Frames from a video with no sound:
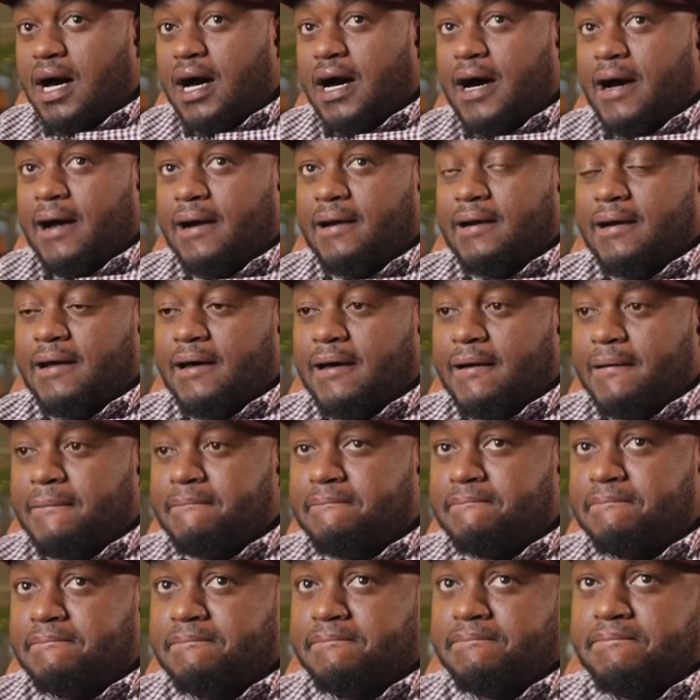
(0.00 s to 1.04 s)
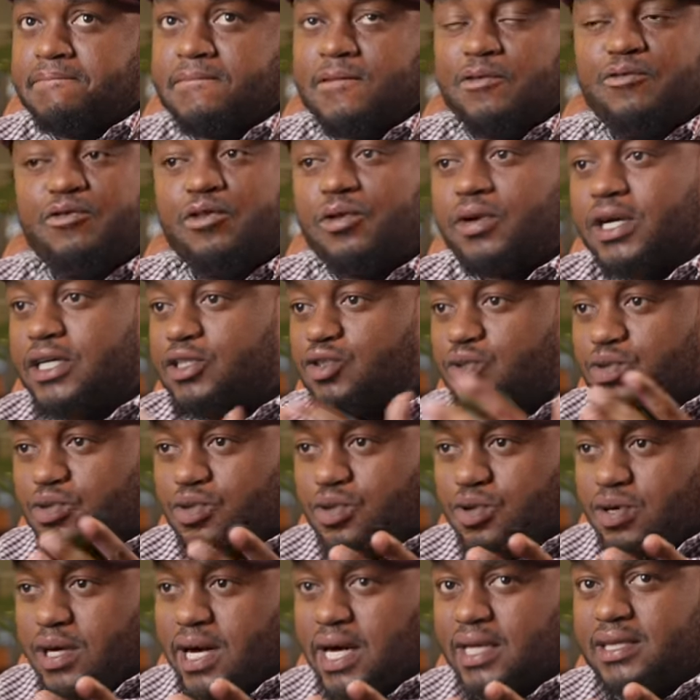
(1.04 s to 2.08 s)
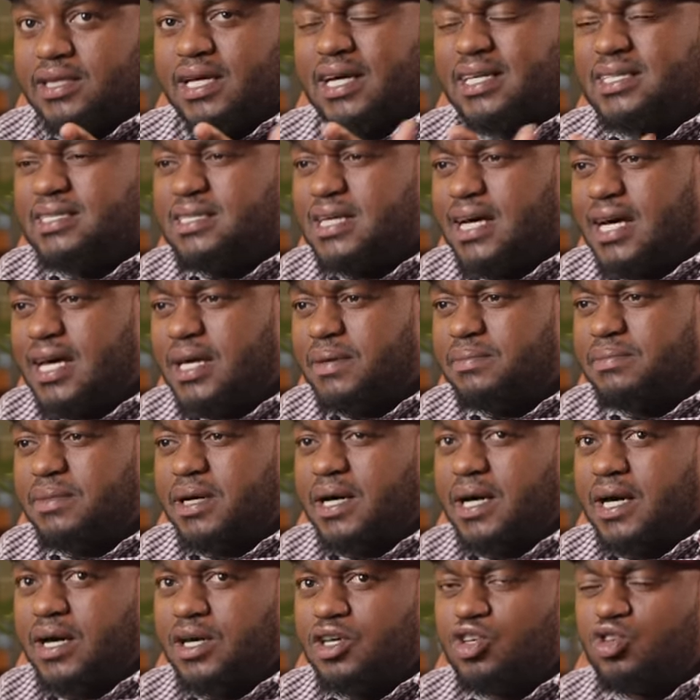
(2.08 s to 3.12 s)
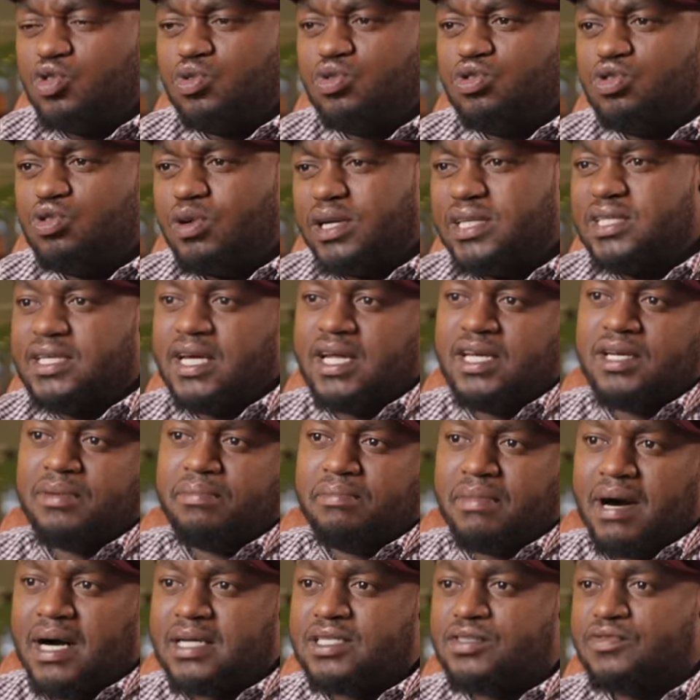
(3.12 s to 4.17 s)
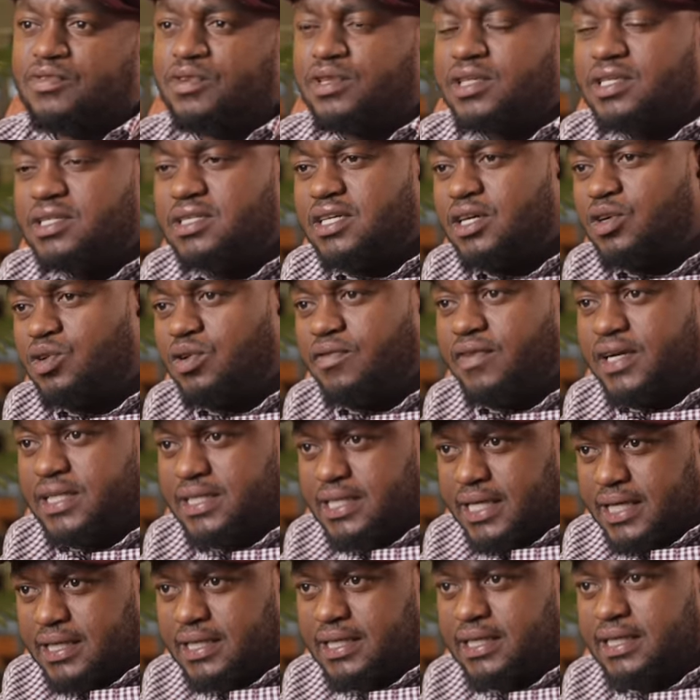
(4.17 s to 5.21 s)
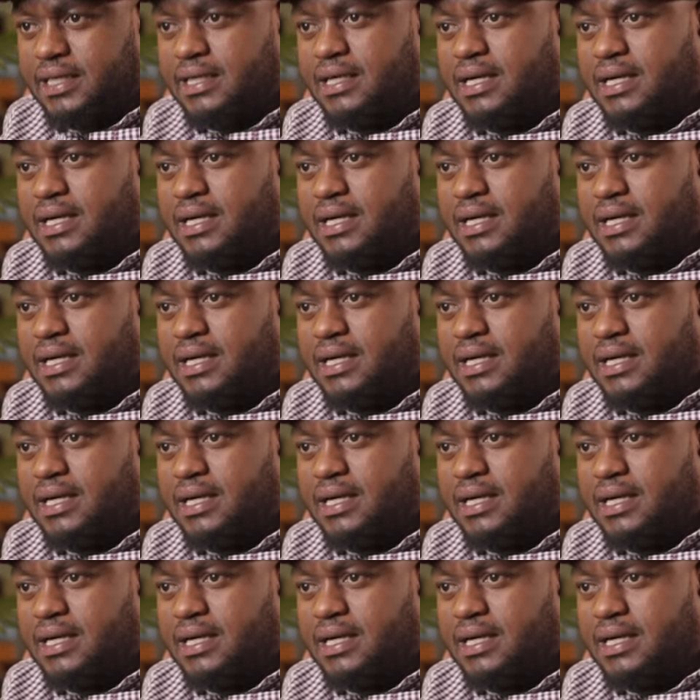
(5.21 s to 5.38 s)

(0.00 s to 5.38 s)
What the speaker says: And for us, you know, at that time, you attend mass for the sake of attending.